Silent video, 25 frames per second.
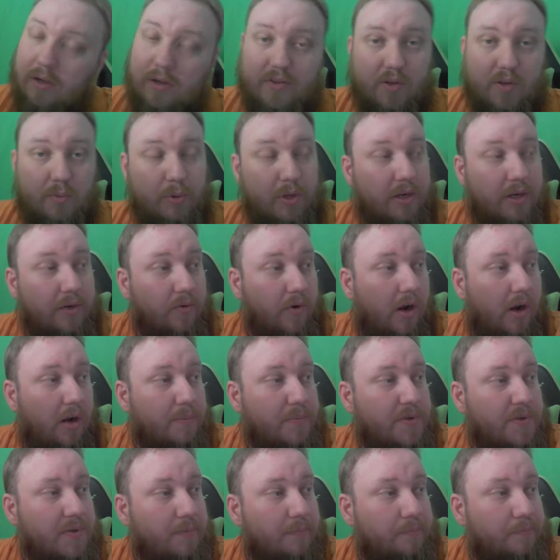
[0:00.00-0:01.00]
Supply
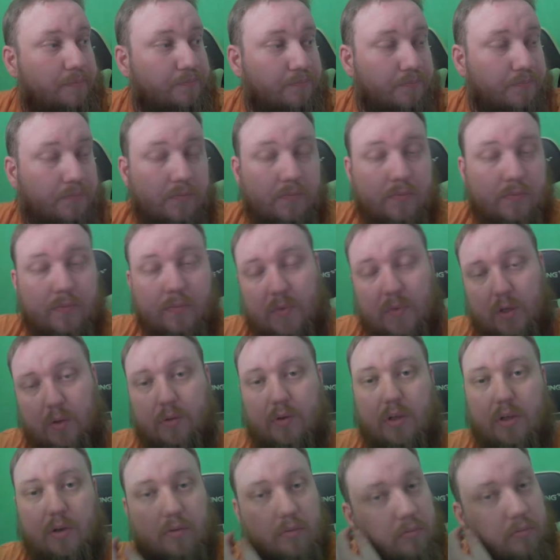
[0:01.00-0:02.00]
drops.
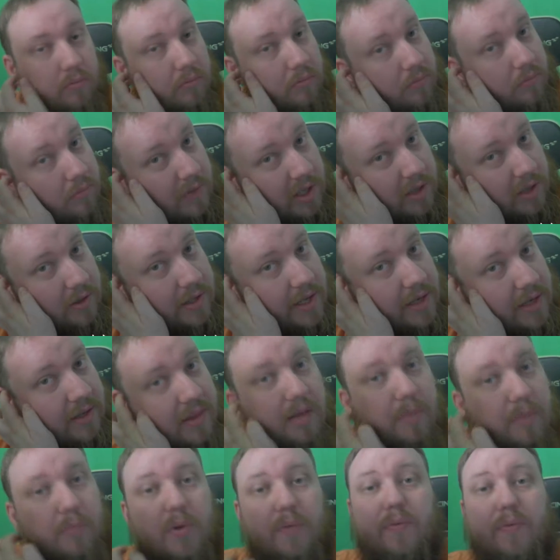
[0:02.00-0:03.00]
You can collect
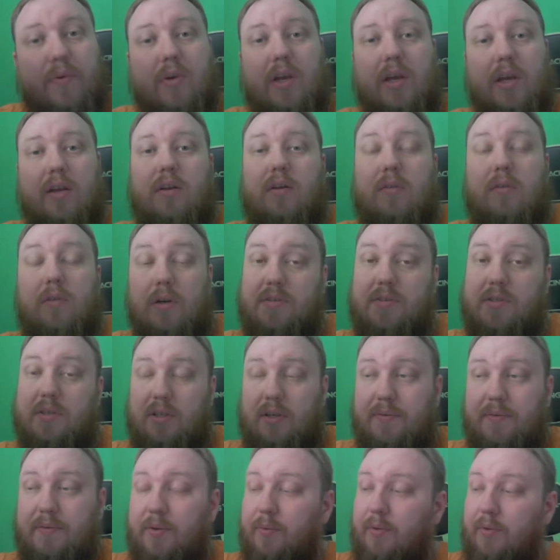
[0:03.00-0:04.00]
them if you get close
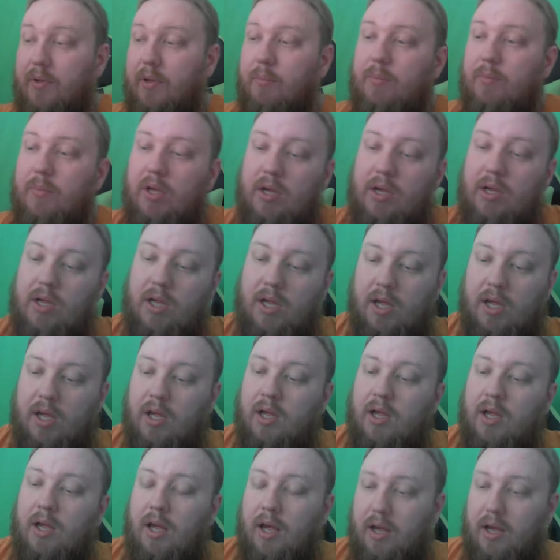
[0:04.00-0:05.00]
enough to them.
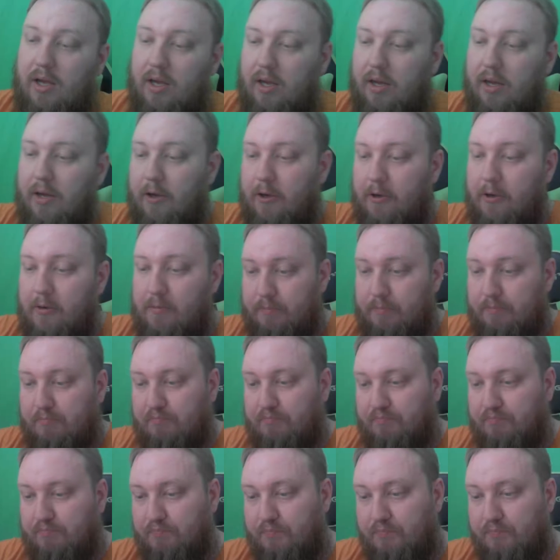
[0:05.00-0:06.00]

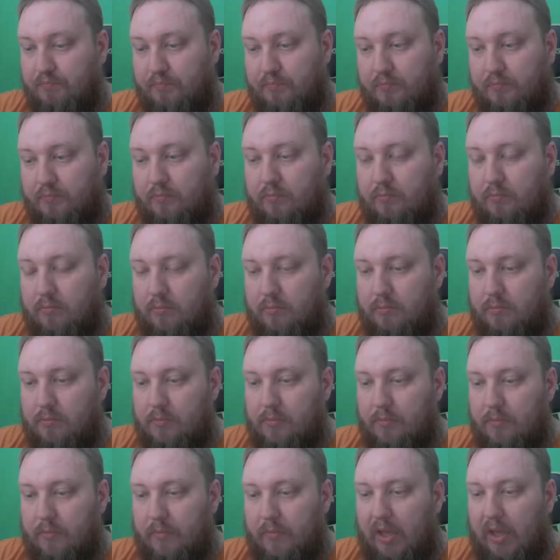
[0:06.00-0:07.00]
And
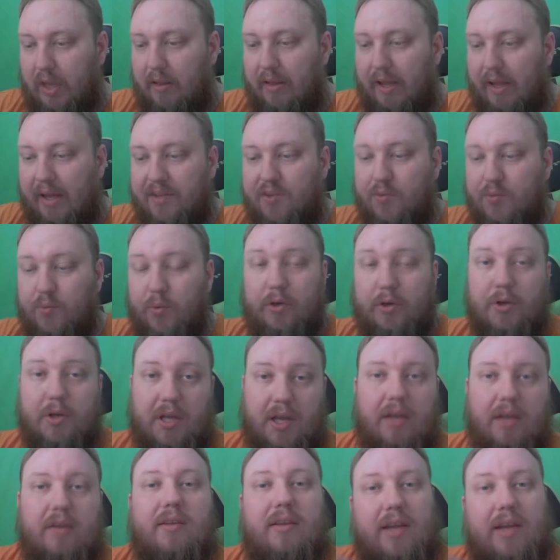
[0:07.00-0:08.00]
that's where you
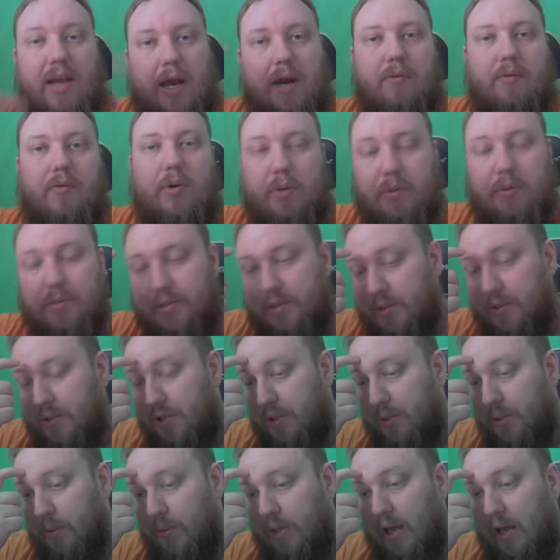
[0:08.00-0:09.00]
get the arrows to
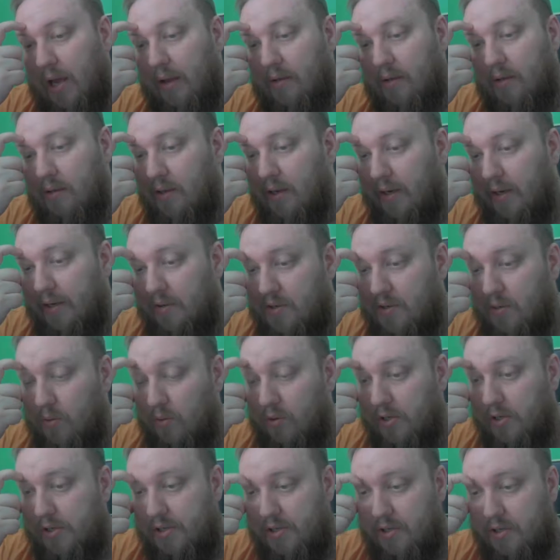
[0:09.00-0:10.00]
shoot at the
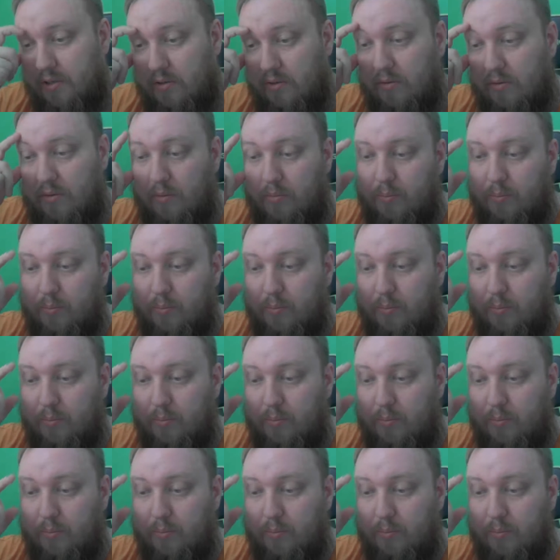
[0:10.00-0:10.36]
dinosaurs.